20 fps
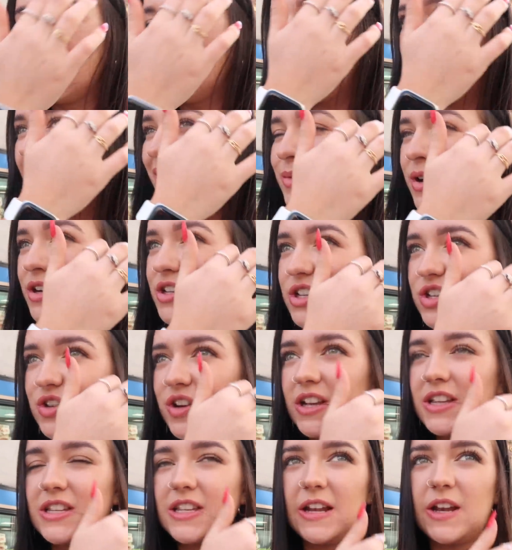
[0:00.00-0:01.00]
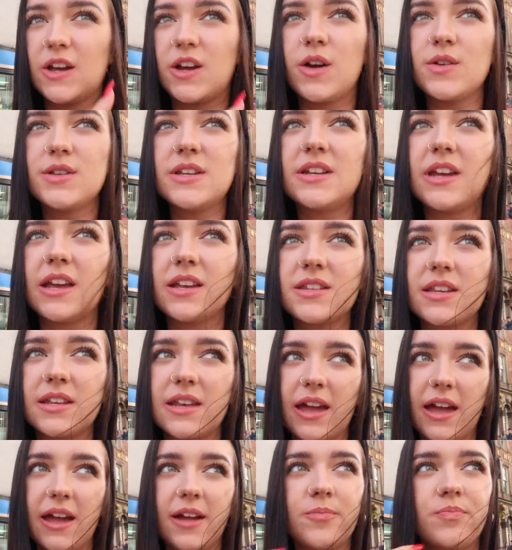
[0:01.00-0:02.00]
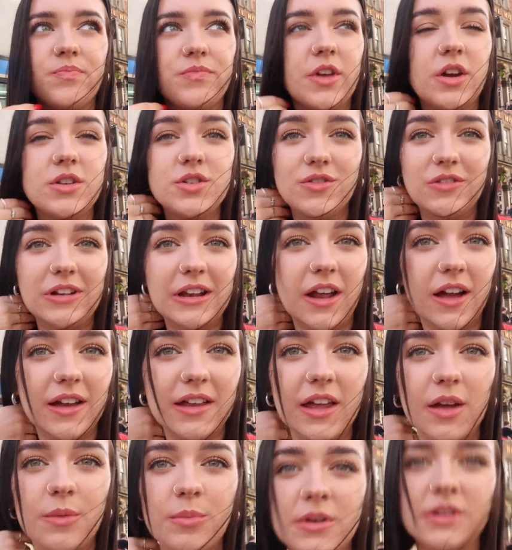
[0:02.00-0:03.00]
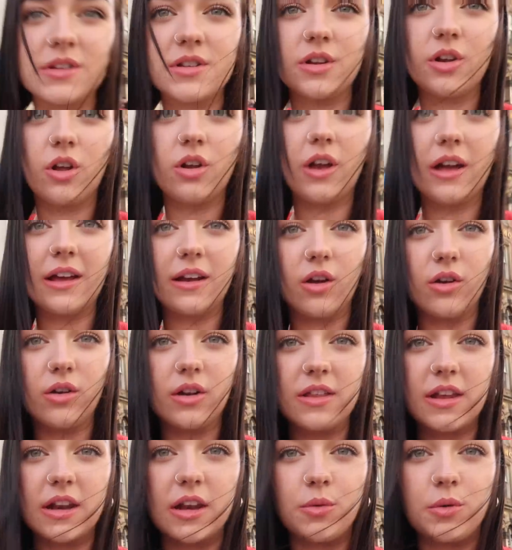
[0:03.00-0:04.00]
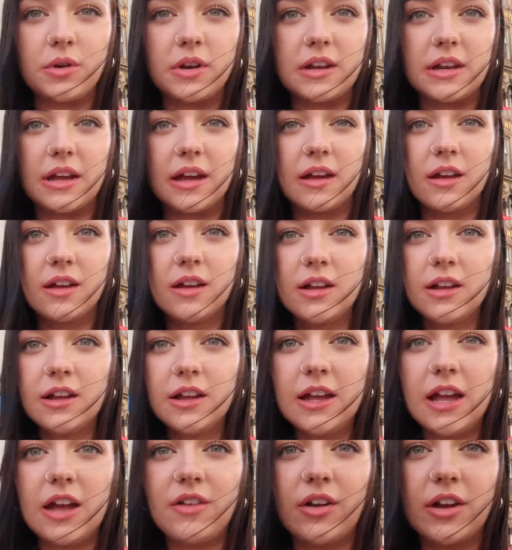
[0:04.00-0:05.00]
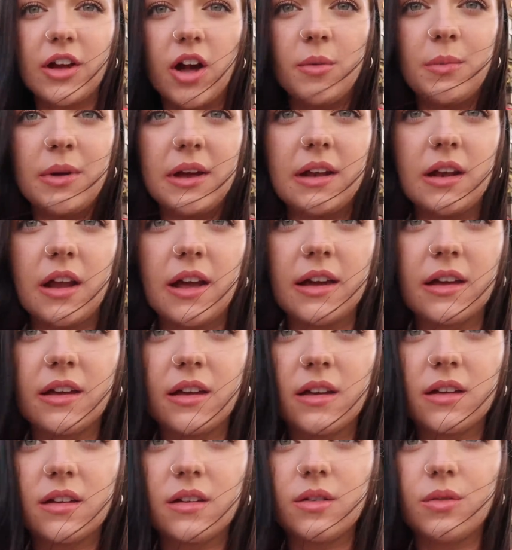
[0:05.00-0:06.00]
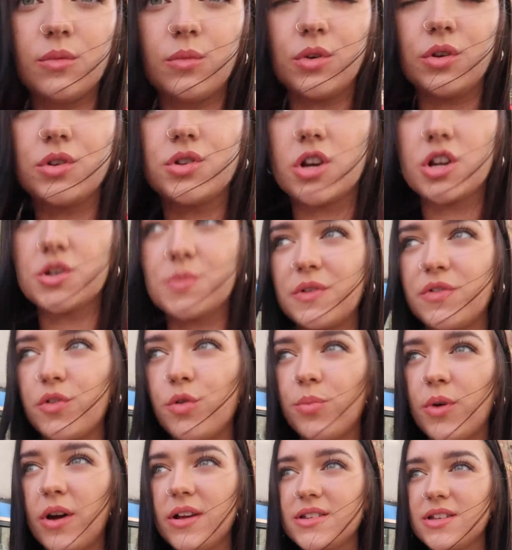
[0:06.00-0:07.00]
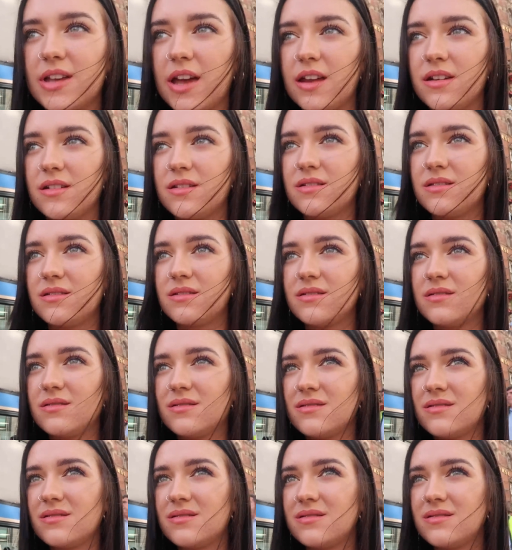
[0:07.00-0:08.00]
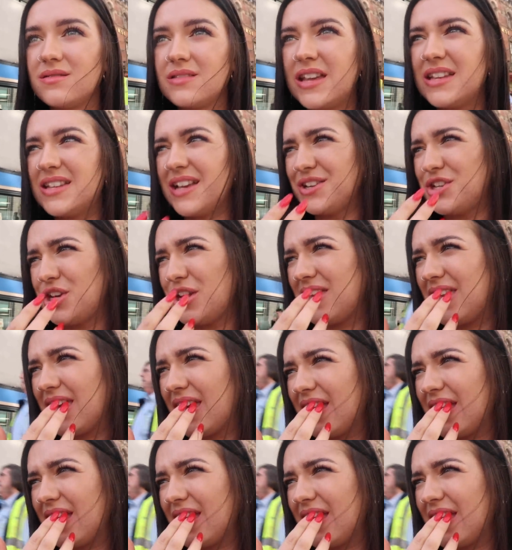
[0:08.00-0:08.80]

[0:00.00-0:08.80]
But I might just ring and say, look, I was in yesterday. I do really like it, but it's a lot like longer than I wanted it. If I come in, like, will you charge me full price again? Is that cheeky?